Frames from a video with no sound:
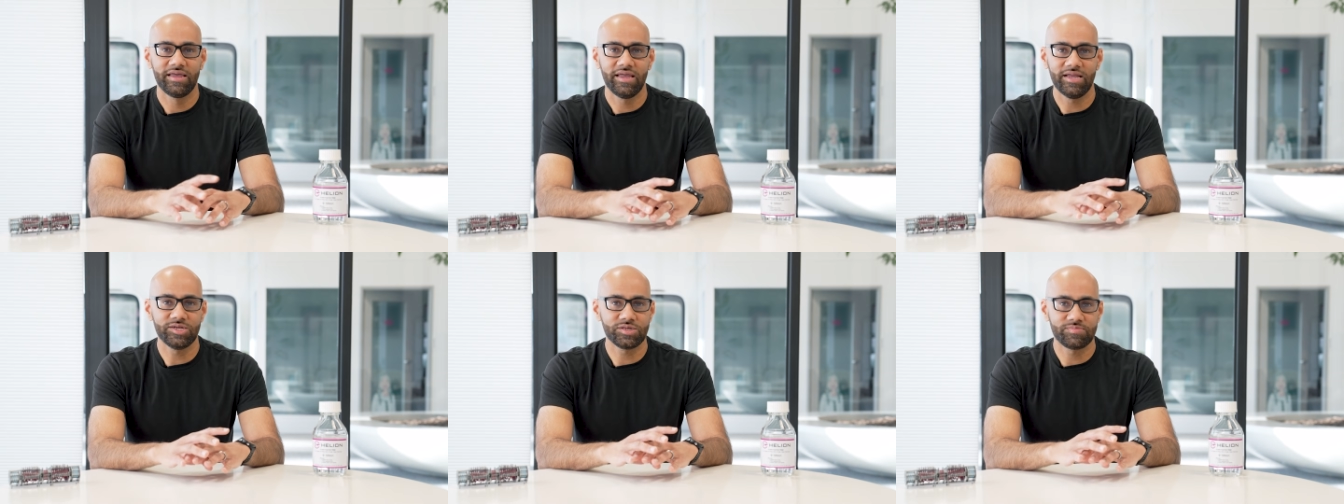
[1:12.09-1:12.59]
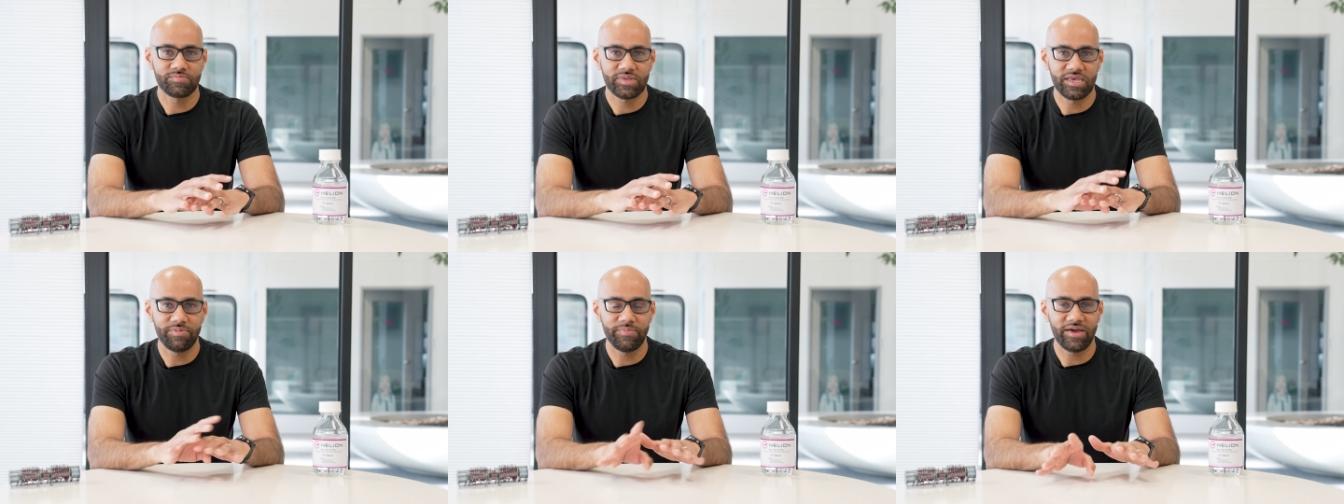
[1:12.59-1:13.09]
And just
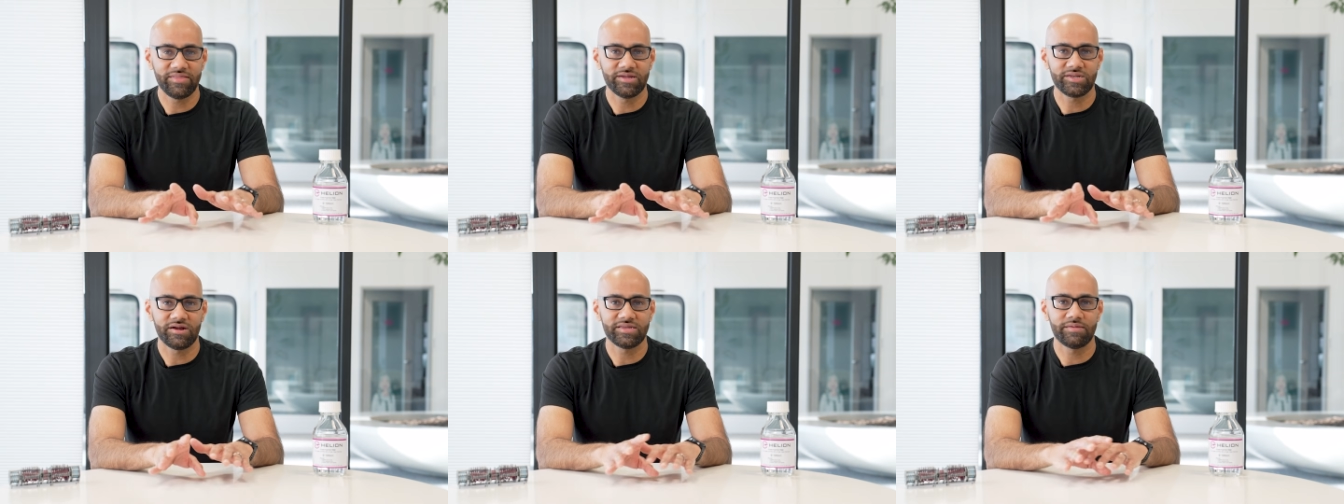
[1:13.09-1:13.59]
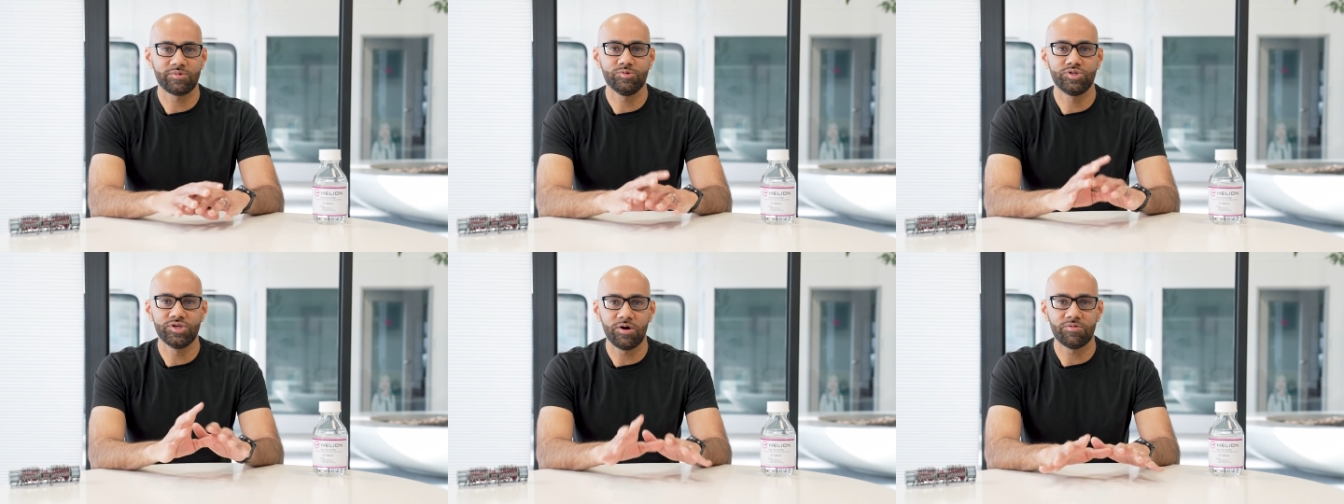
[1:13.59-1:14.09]
keep in mind the entire time, you
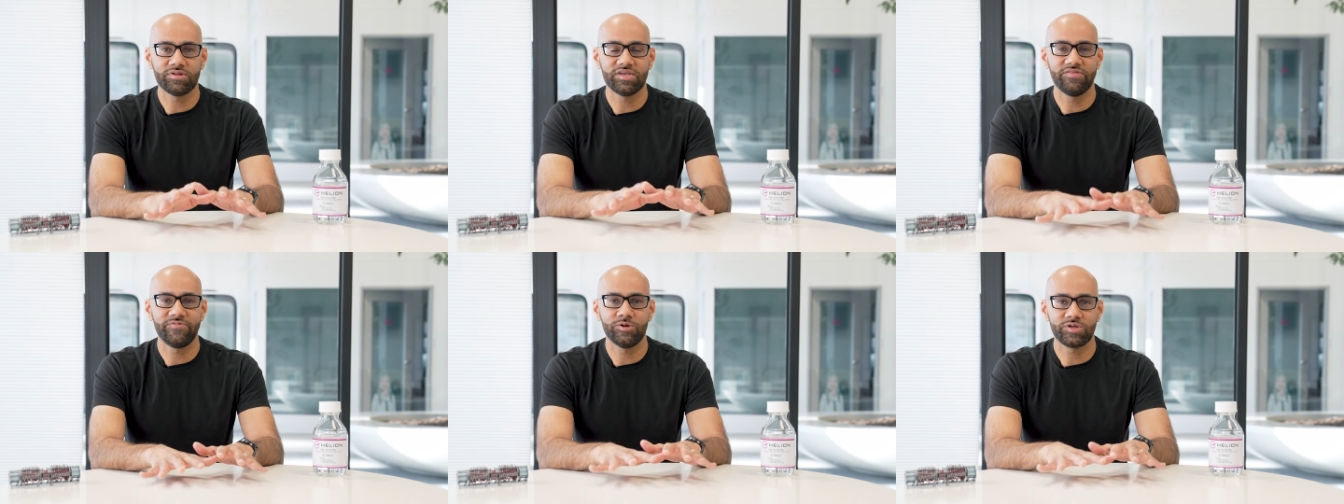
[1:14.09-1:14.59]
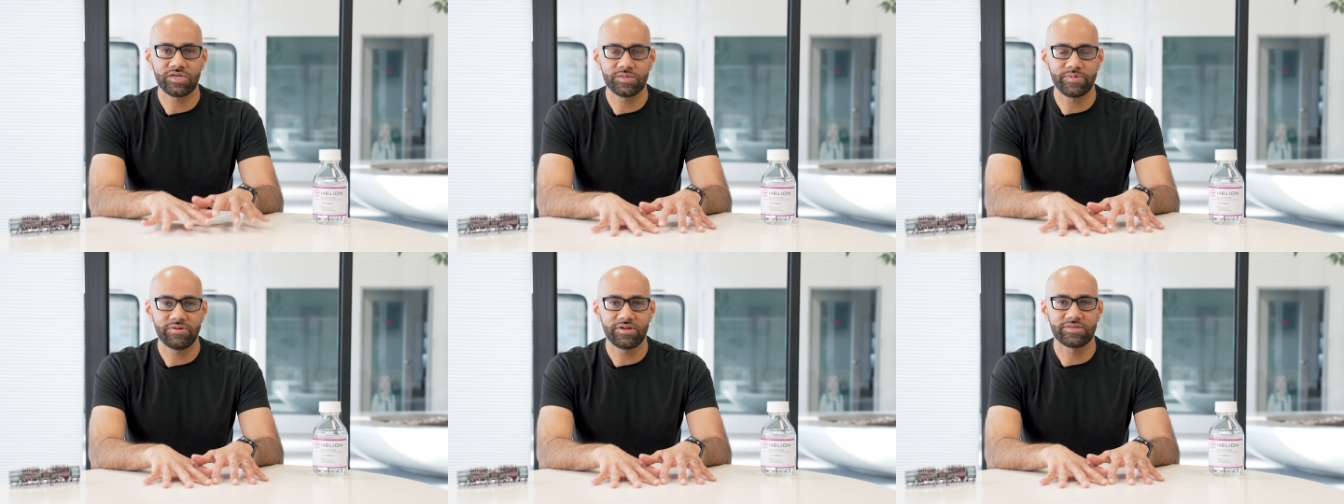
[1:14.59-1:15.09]
don't need Fusion
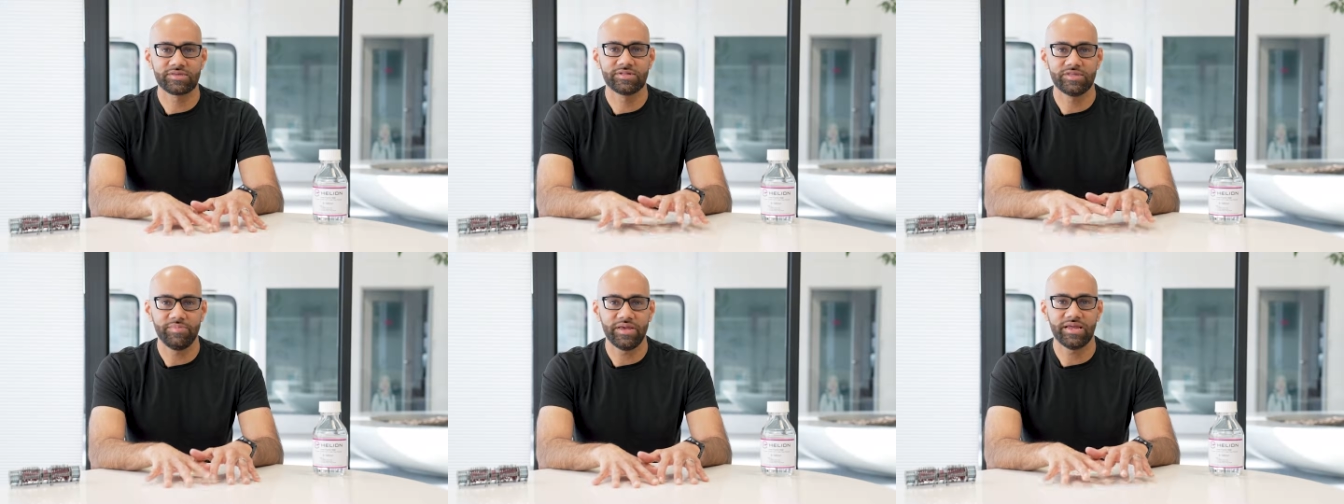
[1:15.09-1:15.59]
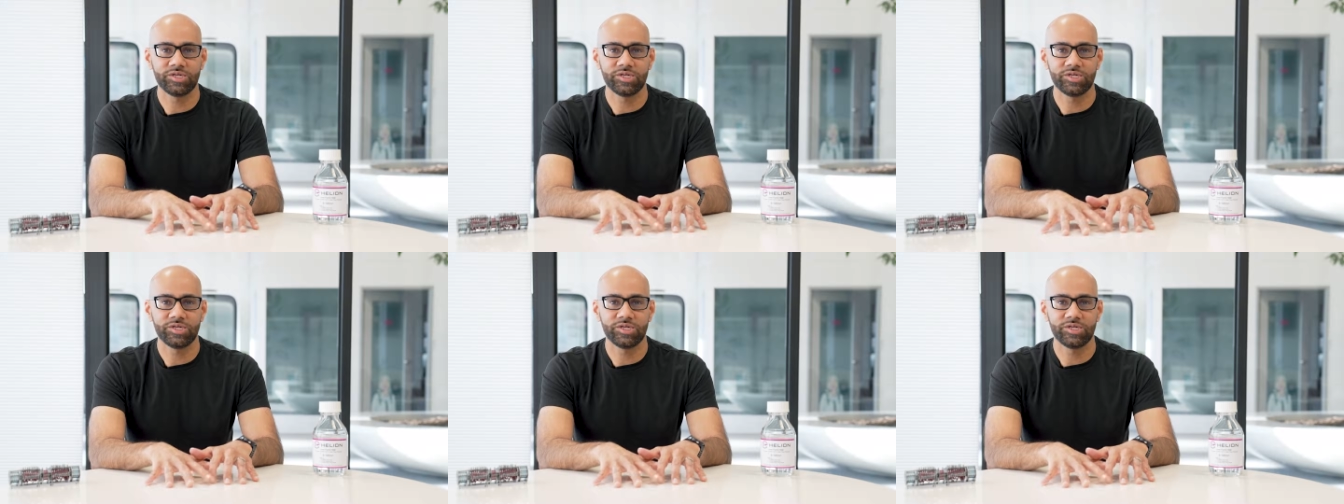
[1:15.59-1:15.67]
experience to be an